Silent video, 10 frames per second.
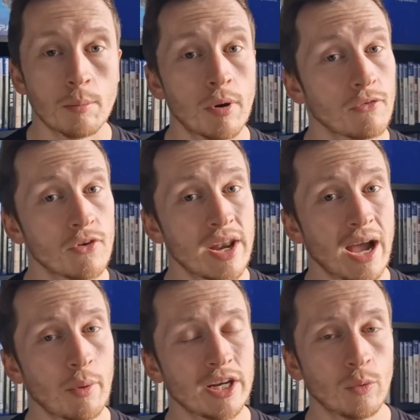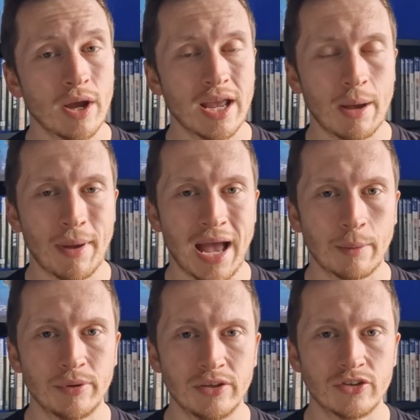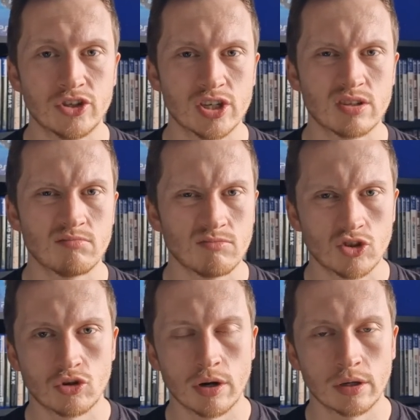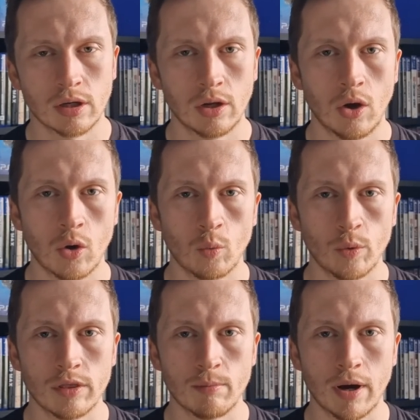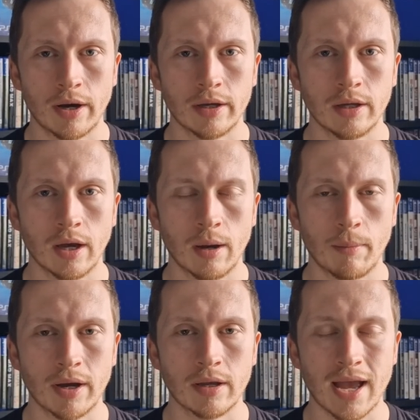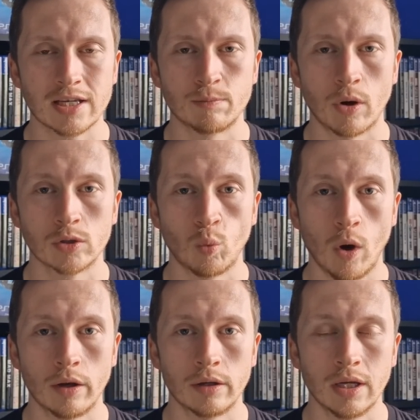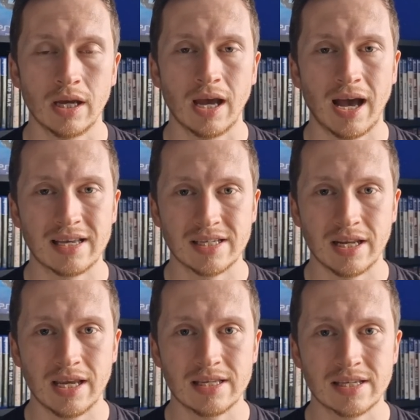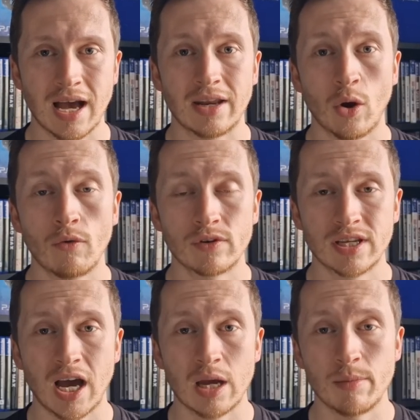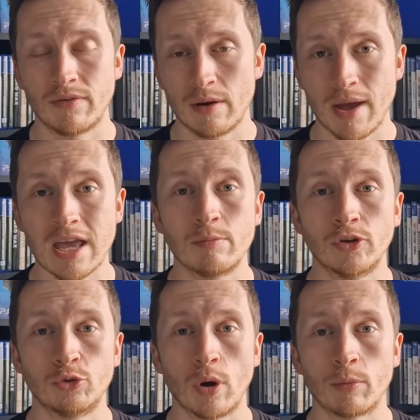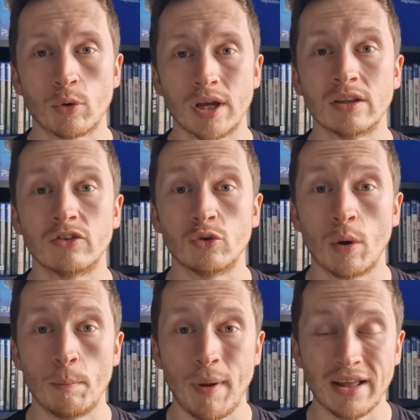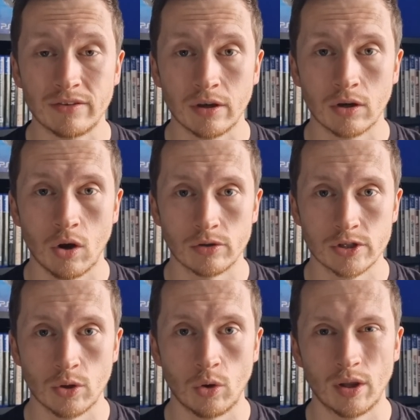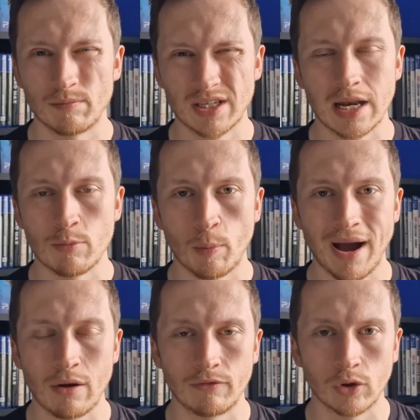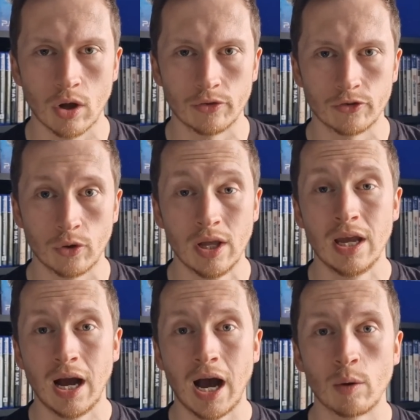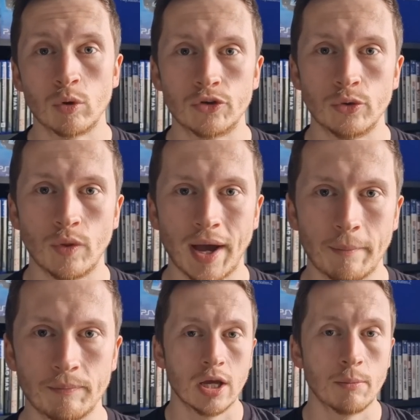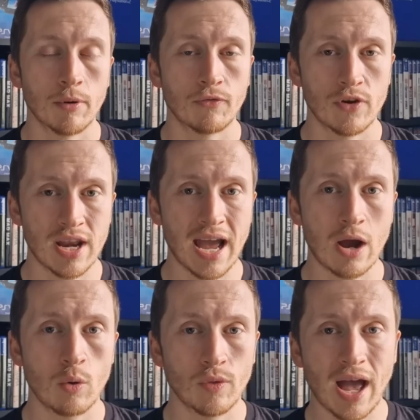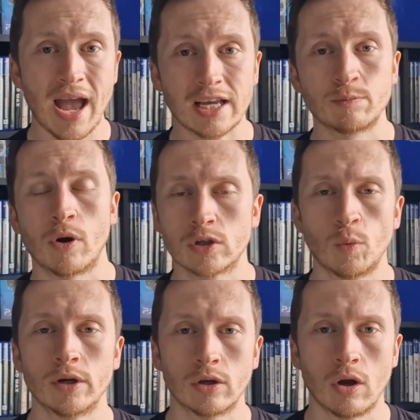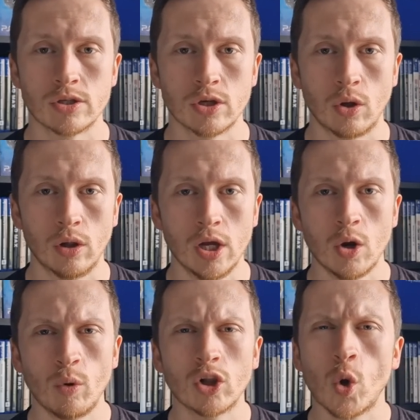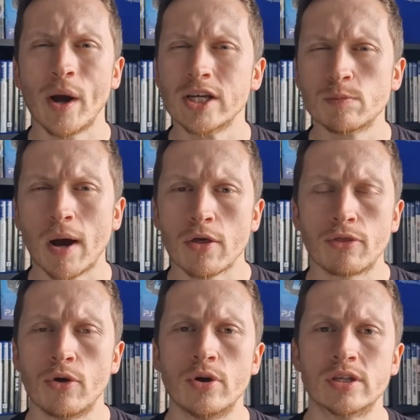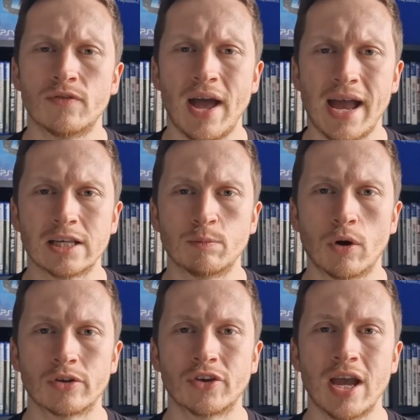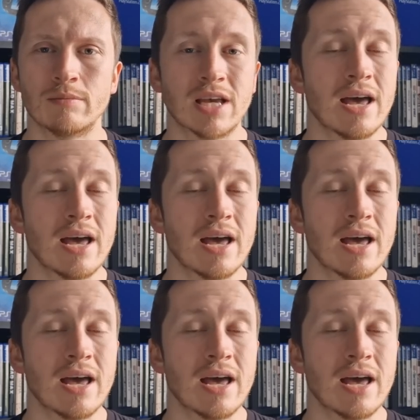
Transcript: But for now anyway, I'm happy to just trundle along with my uh, my Xbox One as it is, and over time, if I'm able to upgrade it to a better console, a slightly more powerful console, I will do that. But for now, that Xbox One console will quench my thirst for Xbox games,